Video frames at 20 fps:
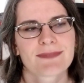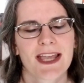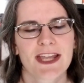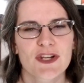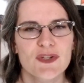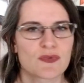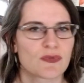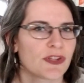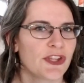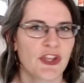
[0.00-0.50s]
I
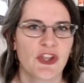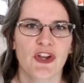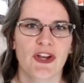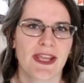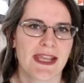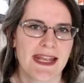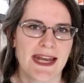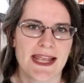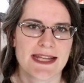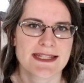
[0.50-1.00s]
just really couldn't
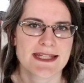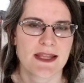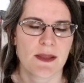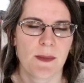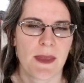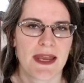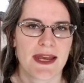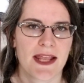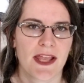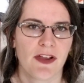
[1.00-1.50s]
connect to the
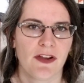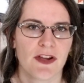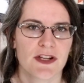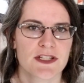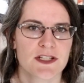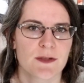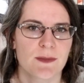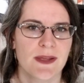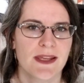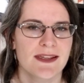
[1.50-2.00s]
main
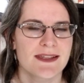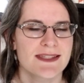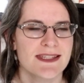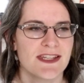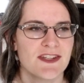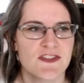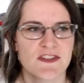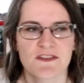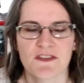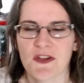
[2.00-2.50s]
character because
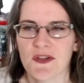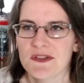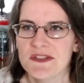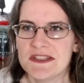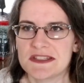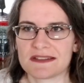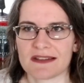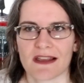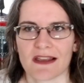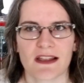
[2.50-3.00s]
he just
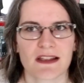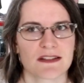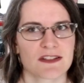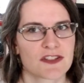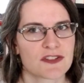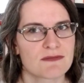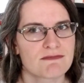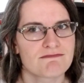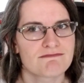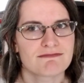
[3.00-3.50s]
felt
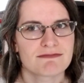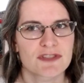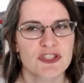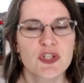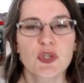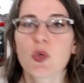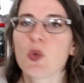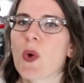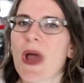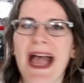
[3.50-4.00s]

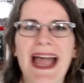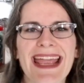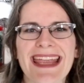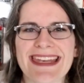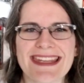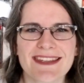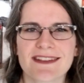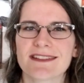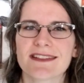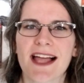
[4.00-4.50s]
too
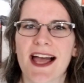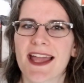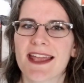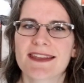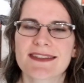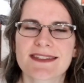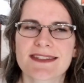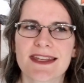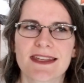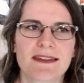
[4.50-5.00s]

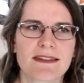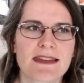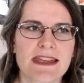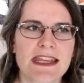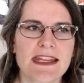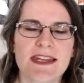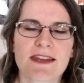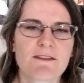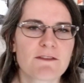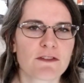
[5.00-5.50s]
idealized and
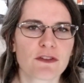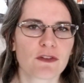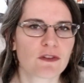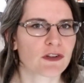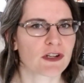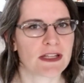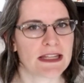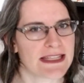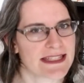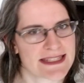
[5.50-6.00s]
he didn't feel
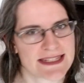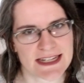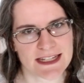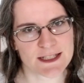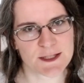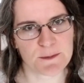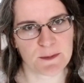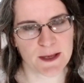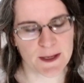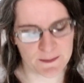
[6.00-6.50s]
realistic
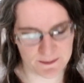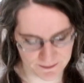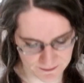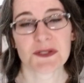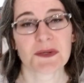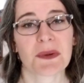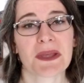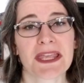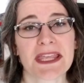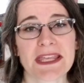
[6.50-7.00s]
to me.
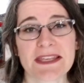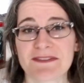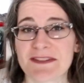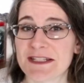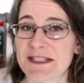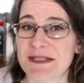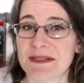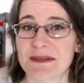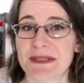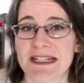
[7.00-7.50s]
So I gave it
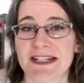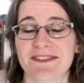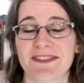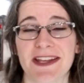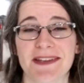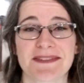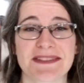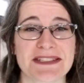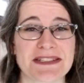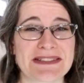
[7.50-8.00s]
2 out of
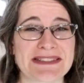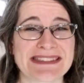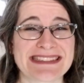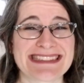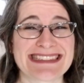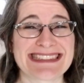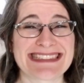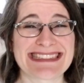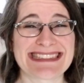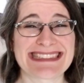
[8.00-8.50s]
5
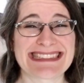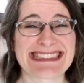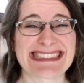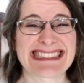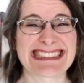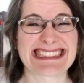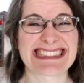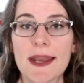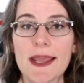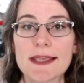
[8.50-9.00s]
stars.
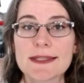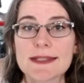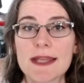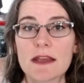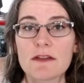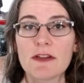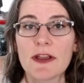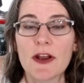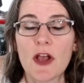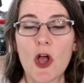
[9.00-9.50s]
Next, I
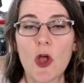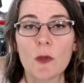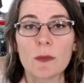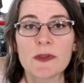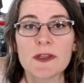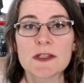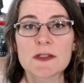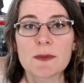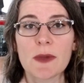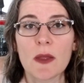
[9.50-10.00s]
read
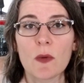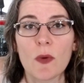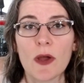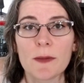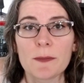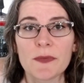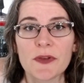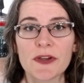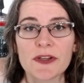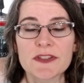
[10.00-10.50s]
Almond by
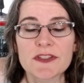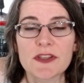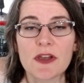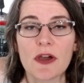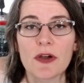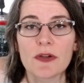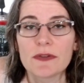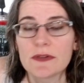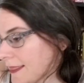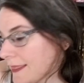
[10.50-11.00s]
Won
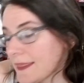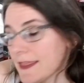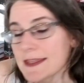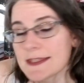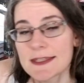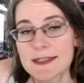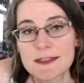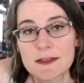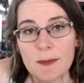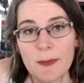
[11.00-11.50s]
Pyung-Sohn. This
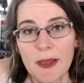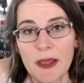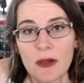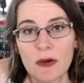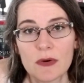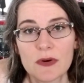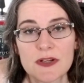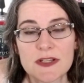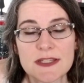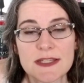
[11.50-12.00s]
is
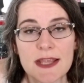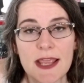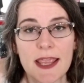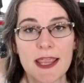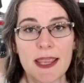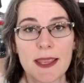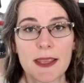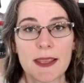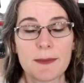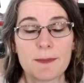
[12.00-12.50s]
about
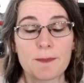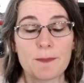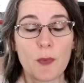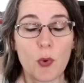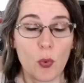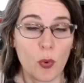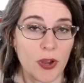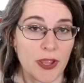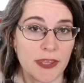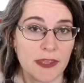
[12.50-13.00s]
a
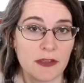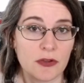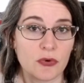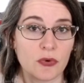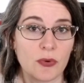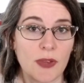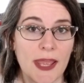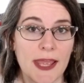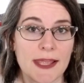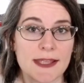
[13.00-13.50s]
boy
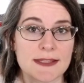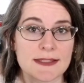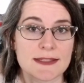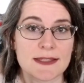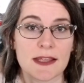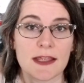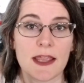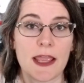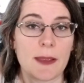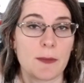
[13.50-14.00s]
who has
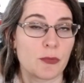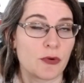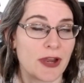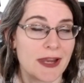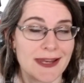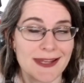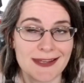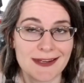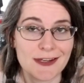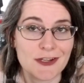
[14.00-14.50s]
a
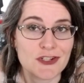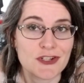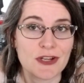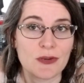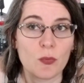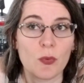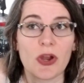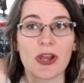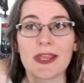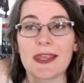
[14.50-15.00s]
brain
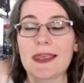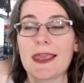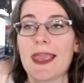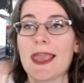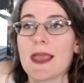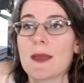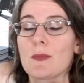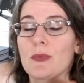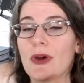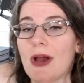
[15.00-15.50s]
condition where he
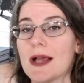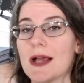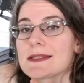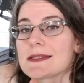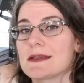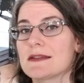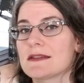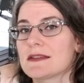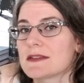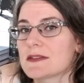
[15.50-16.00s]
can't
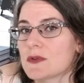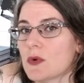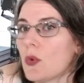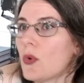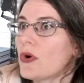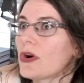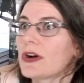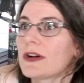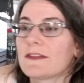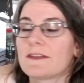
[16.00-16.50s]
process
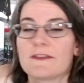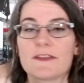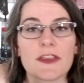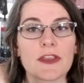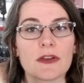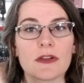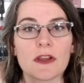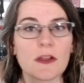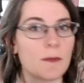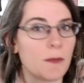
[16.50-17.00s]
or
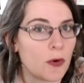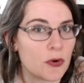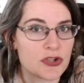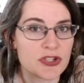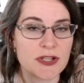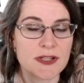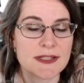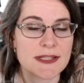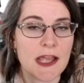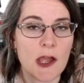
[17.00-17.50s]
feel
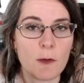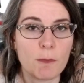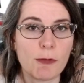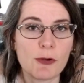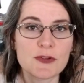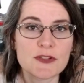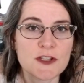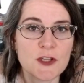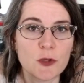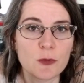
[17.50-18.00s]
emotions how
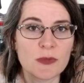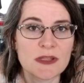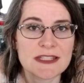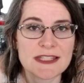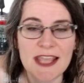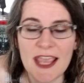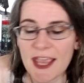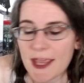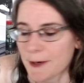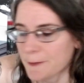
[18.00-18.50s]
most humans
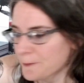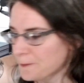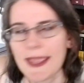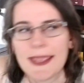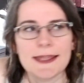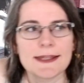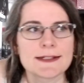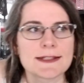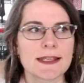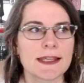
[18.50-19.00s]
can.
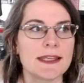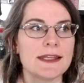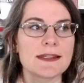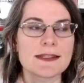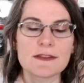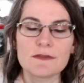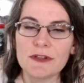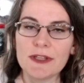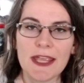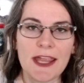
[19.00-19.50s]
And he
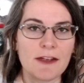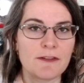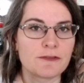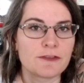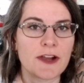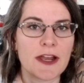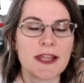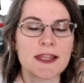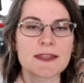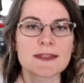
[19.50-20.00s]
doesn't really have
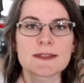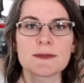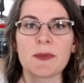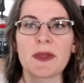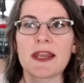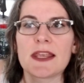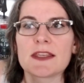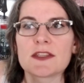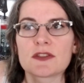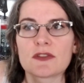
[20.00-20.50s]
friends,
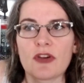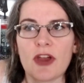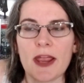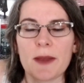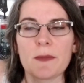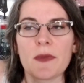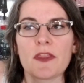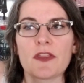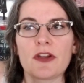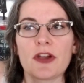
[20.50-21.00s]
but his
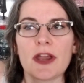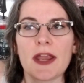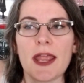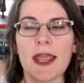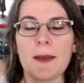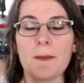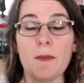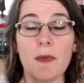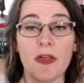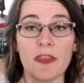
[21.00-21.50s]
grandmother
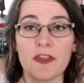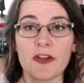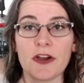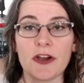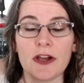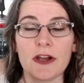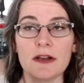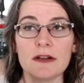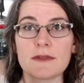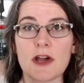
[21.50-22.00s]
and
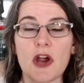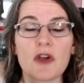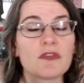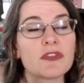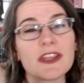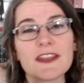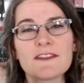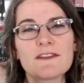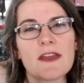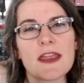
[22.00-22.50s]
mother aren't
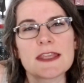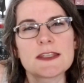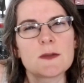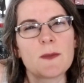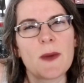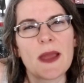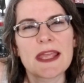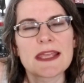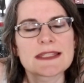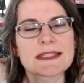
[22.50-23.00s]
really fazed
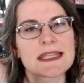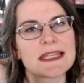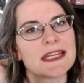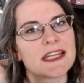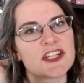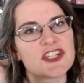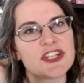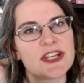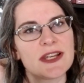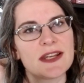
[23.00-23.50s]
by his
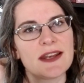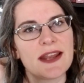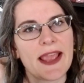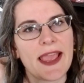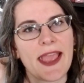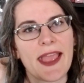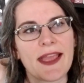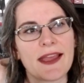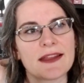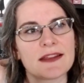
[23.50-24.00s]
condition
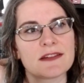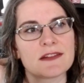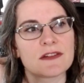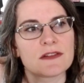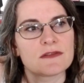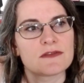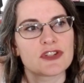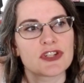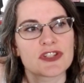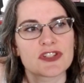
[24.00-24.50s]
and
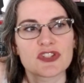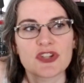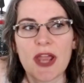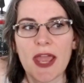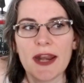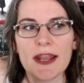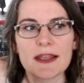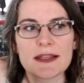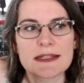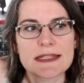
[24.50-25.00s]
just try
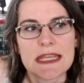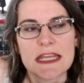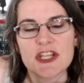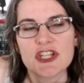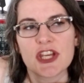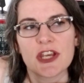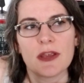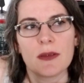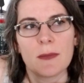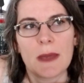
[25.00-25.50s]
to teach
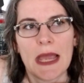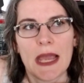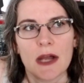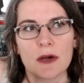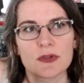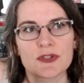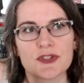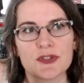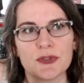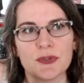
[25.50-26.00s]
him
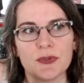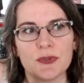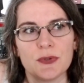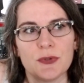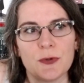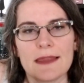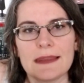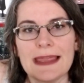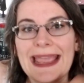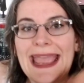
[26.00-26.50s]
how
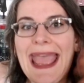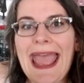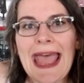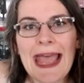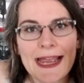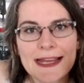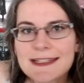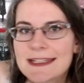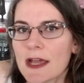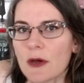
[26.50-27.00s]
to like
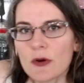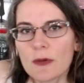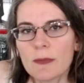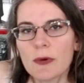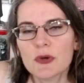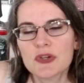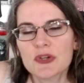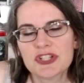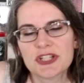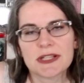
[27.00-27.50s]
act out
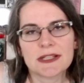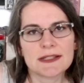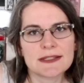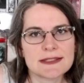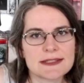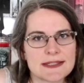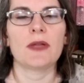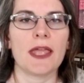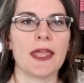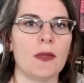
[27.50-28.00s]

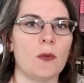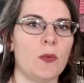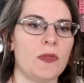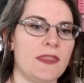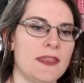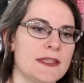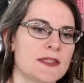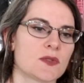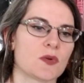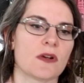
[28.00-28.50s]
emotions. Okay, when
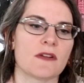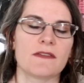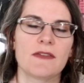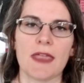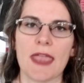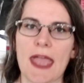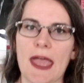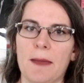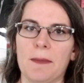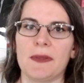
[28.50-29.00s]
this sort of thing
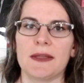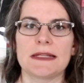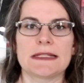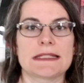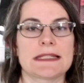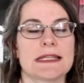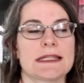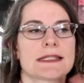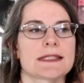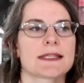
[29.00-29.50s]
happens,
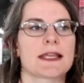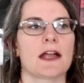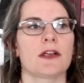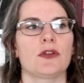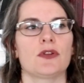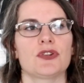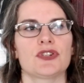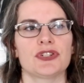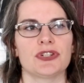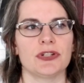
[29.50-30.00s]
this is how
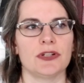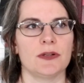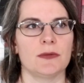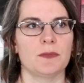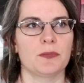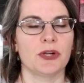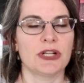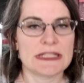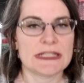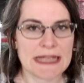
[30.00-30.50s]
you should
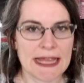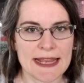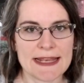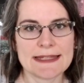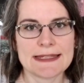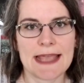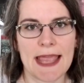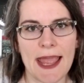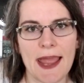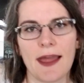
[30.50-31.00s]
pretend
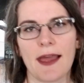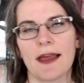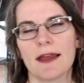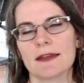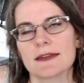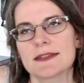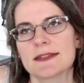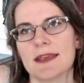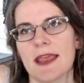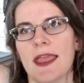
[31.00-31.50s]
to act.